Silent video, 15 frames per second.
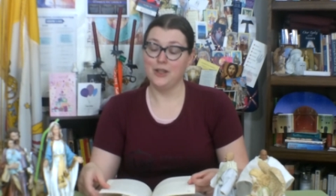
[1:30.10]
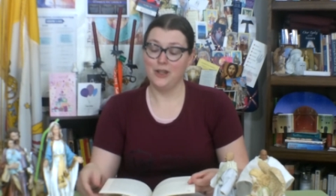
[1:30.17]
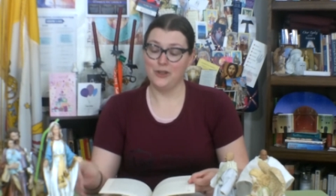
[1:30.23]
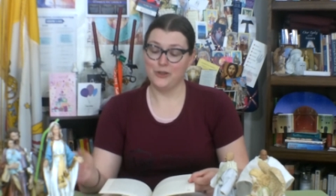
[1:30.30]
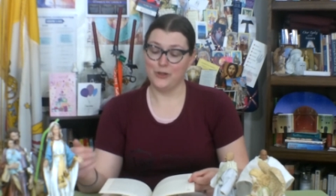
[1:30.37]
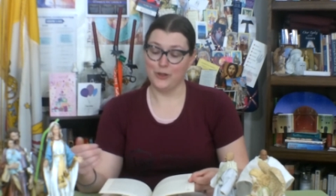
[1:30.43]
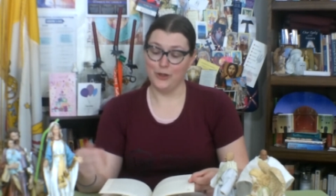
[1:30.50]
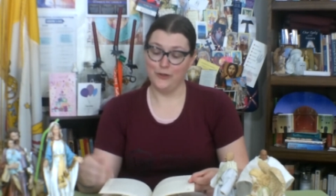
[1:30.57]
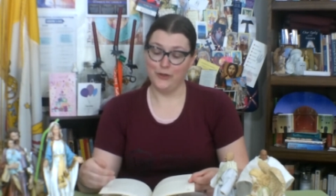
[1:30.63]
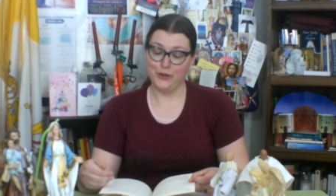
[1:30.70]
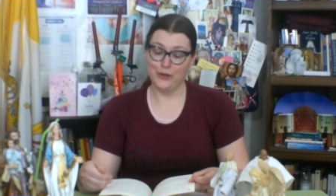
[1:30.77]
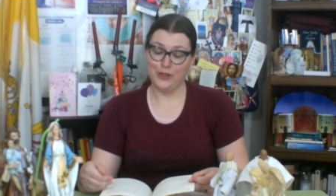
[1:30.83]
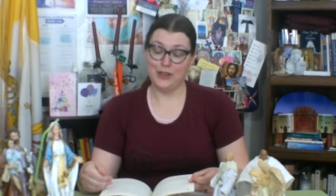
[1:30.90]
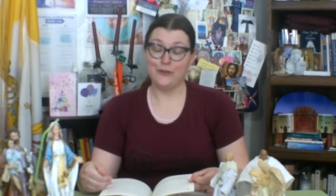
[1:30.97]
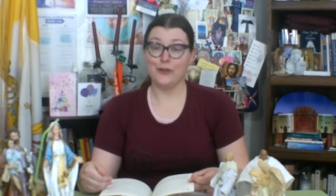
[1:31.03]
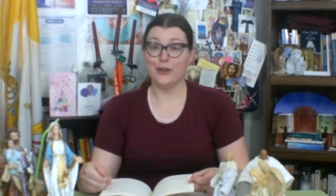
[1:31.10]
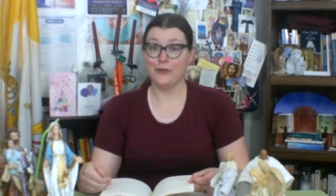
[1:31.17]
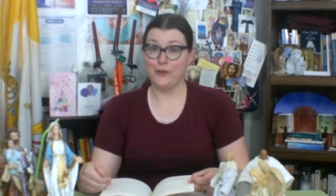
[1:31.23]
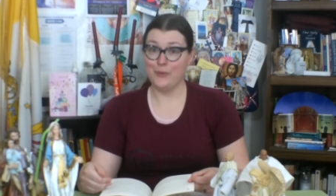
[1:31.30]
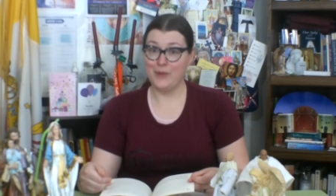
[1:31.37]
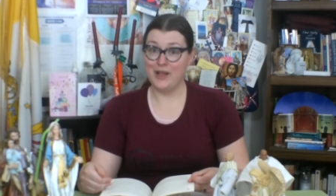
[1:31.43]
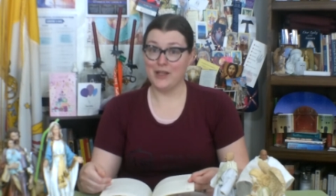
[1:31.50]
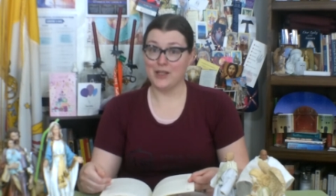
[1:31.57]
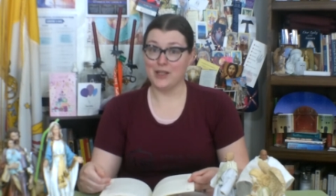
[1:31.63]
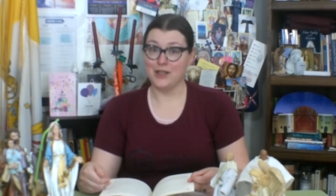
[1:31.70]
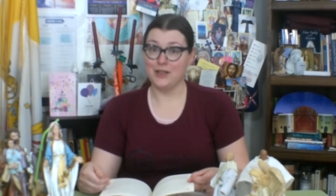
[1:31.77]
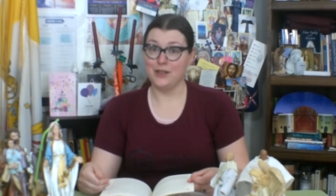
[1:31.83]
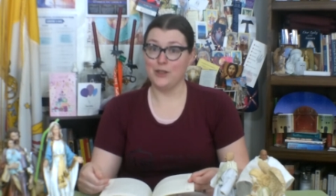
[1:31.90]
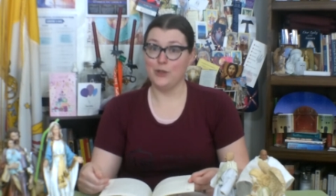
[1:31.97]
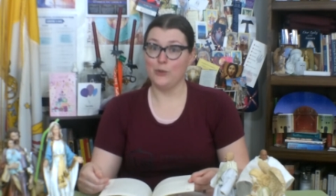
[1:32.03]
So if you're looking for
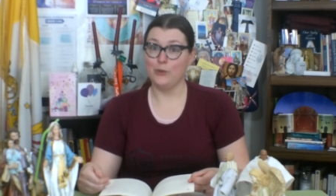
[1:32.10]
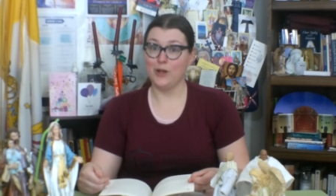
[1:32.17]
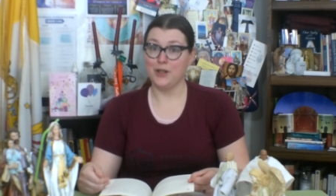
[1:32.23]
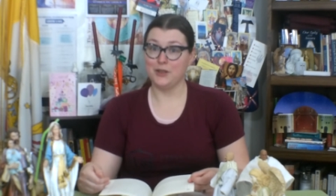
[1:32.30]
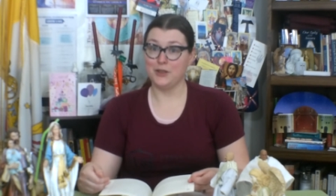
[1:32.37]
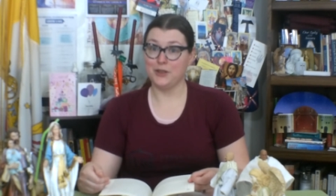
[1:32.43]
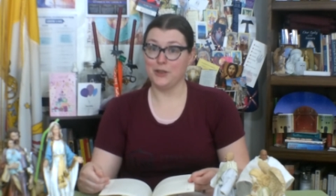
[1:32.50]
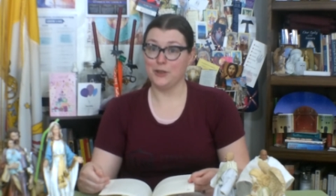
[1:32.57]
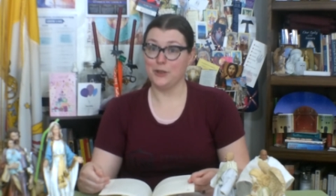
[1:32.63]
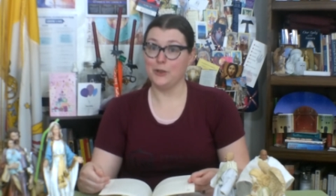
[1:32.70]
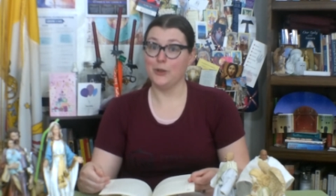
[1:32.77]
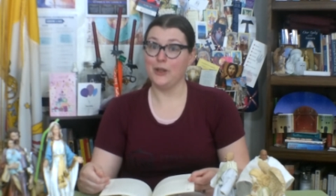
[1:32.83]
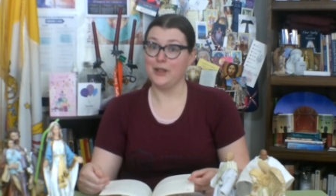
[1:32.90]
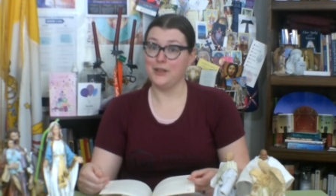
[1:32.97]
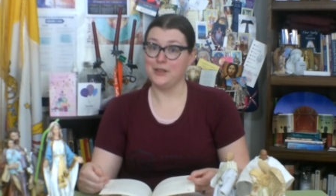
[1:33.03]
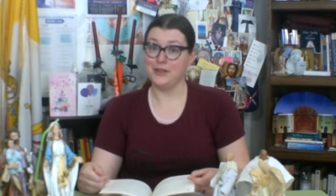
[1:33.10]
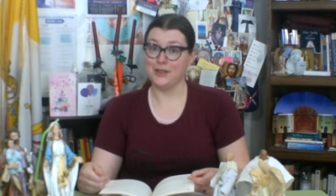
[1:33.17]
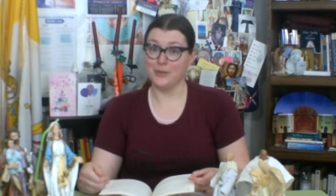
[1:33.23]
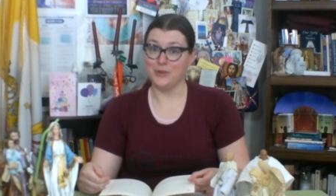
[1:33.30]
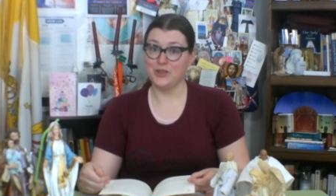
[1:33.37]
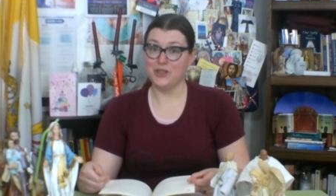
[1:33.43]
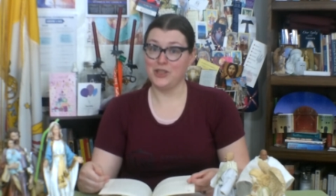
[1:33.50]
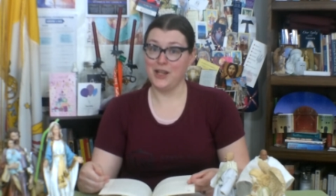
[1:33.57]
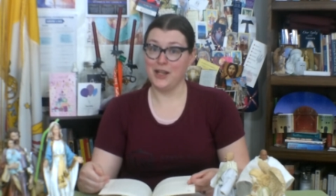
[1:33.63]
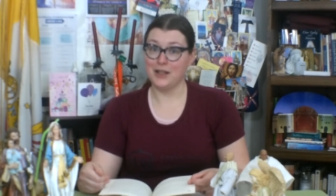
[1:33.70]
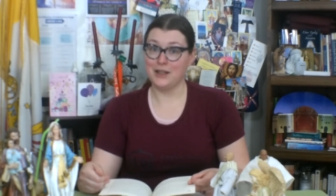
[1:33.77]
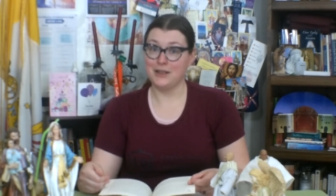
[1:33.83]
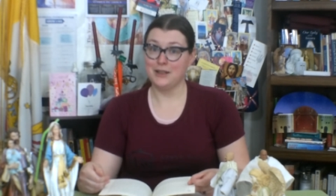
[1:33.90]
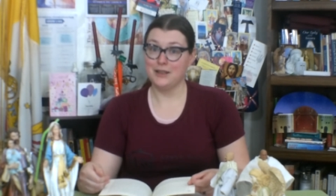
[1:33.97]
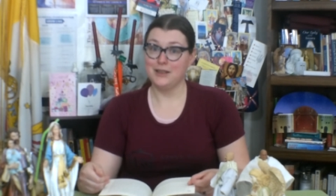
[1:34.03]
information, you want to go and double
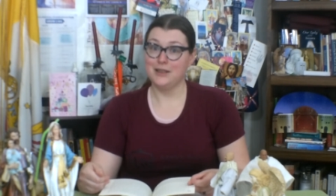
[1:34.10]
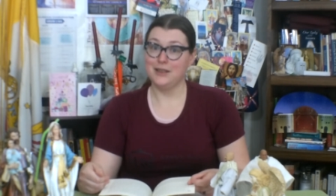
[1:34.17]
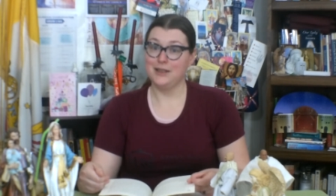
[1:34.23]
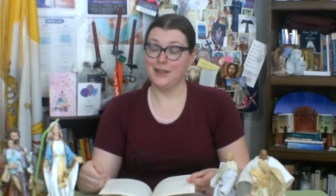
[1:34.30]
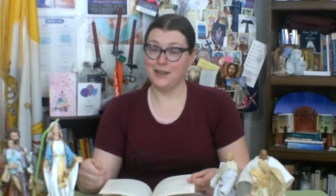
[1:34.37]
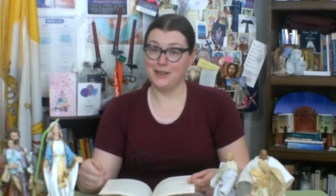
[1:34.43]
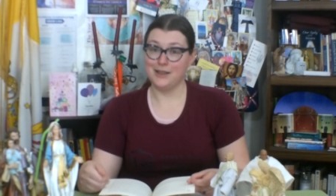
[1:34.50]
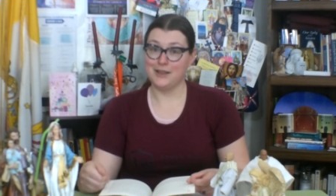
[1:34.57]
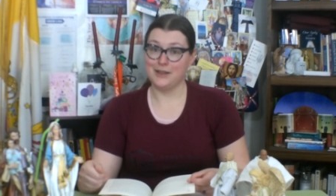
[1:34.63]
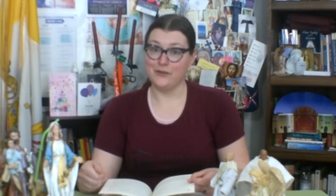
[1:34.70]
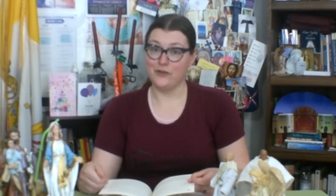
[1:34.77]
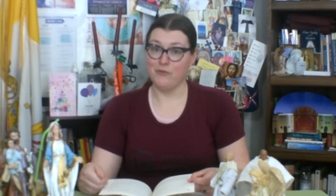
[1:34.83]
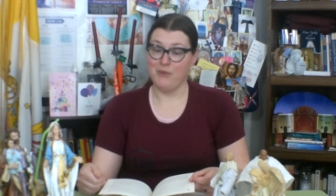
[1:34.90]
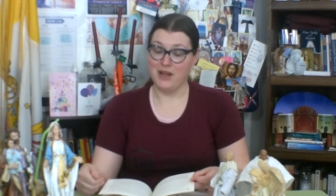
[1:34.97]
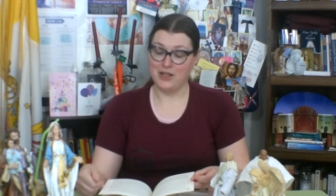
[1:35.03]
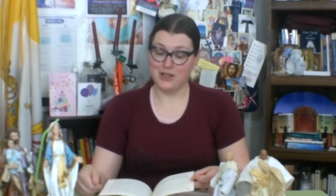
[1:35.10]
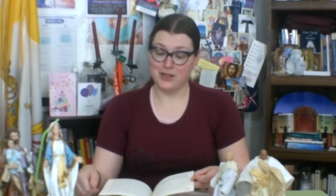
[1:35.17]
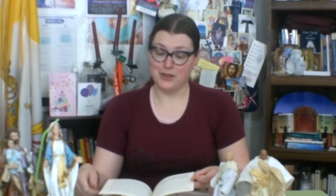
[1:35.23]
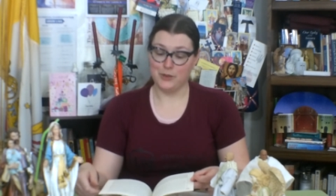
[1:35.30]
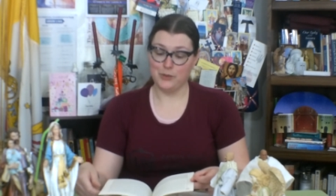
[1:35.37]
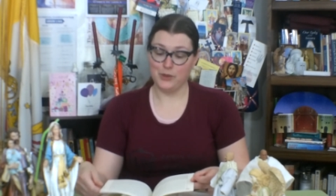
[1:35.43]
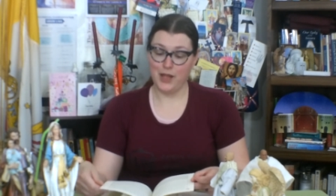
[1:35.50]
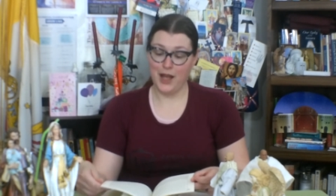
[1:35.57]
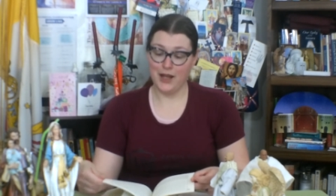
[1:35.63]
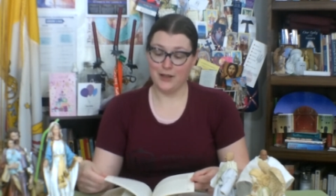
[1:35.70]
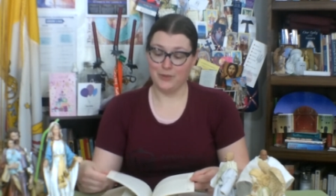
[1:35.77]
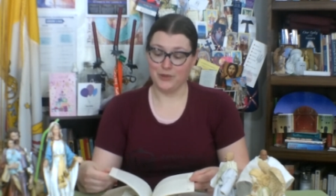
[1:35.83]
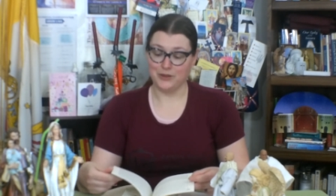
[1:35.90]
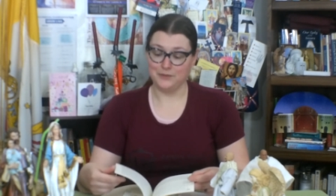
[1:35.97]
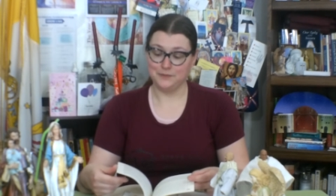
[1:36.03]
check that this information is
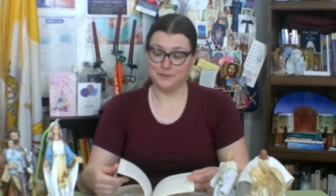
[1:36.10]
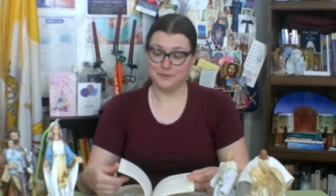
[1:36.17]
reliable.